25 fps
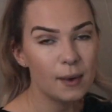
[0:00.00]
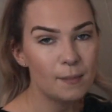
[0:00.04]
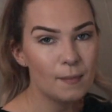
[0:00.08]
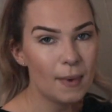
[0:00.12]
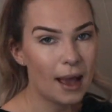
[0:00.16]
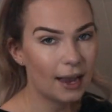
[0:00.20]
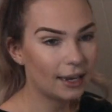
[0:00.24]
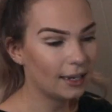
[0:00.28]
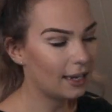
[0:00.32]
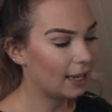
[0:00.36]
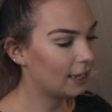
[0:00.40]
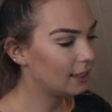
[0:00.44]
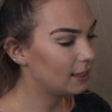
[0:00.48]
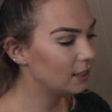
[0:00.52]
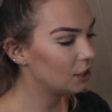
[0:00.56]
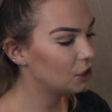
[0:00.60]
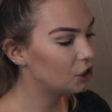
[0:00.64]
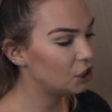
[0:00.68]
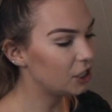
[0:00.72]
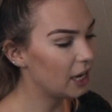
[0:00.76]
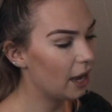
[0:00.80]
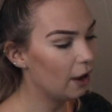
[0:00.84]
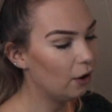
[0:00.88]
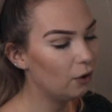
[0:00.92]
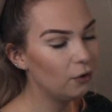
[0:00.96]
magnetic
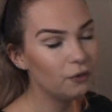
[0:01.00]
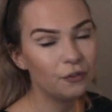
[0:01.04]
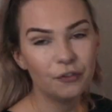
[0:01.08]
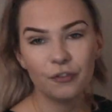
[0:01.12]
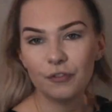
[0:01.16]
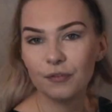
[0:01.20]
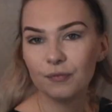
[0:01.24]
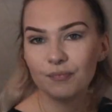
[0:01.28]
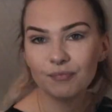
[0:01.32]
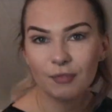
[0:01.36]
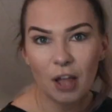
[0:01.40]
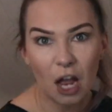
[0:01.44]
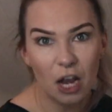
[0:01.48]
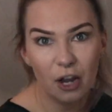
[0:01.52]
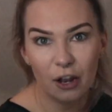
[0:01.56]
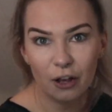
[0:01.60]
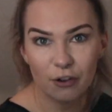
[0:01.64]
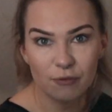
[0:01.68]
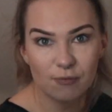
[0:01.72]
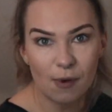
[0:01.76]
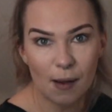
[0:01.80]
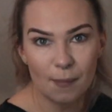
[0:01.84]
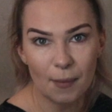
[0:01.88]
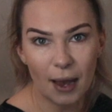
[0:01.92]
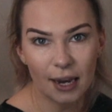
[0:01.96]
shelf. I
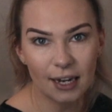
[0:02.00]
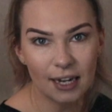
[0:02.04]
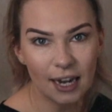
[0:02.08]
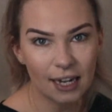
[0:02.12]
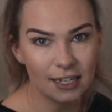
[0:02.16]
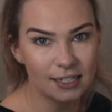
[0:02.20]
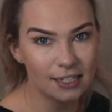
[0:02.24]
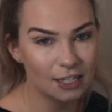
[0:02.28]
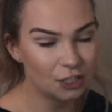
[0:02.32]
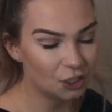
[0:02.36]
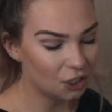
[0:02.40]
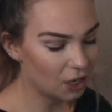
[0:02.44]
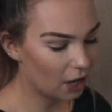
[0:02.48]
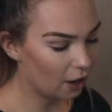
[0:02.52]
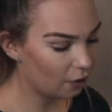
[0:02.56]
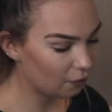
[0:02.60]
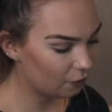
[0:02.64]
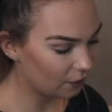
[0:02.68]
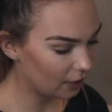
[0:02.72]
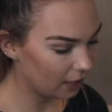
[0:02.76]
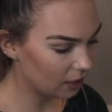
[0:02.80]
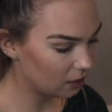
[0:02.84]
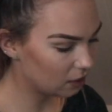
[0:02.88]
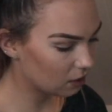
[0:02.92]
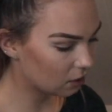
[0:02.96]
love my magnetic shelf.
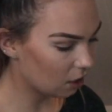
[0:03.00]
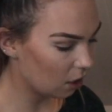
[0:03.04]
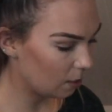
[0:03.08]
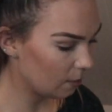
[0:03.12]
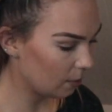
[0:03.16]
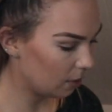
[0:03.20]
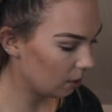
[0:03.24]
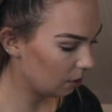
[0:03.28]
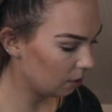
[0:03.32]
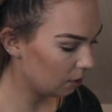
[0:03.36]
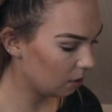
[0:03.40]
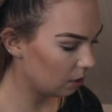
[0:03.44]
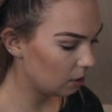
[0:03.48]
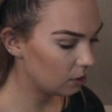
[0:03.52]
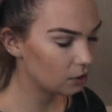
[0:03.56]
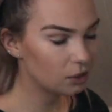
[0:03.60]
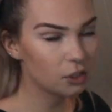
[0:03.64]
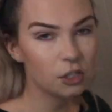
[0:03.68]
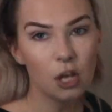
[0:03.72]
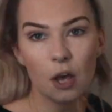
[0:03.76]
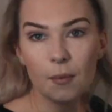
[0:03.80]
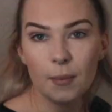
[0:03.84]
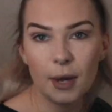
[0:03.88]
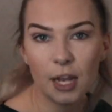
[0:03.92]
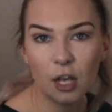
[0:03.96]
It has come on
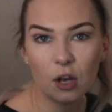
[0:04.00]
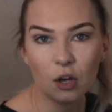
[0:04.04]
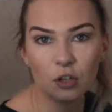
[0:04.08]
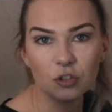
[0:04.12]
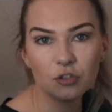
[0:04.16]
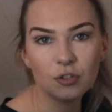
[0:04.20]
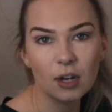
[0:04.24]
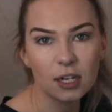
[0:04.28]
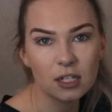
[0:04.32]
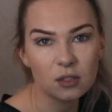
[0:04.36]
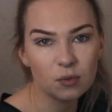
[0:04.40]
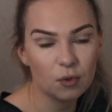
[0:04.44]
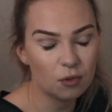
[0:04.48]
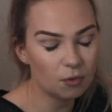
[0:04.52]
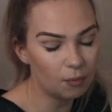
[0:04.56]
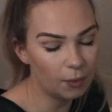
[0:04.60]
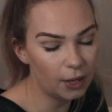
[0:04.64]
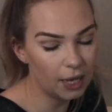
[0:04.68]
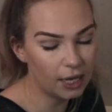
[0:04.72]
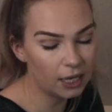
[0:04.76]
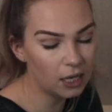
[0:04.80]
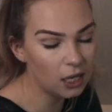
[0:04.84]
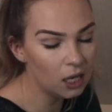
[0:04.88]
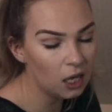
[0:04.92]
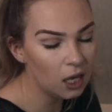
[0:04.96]
so many contracts with
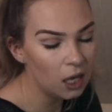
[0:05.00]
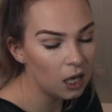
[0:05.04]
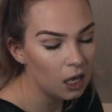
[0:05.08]
me.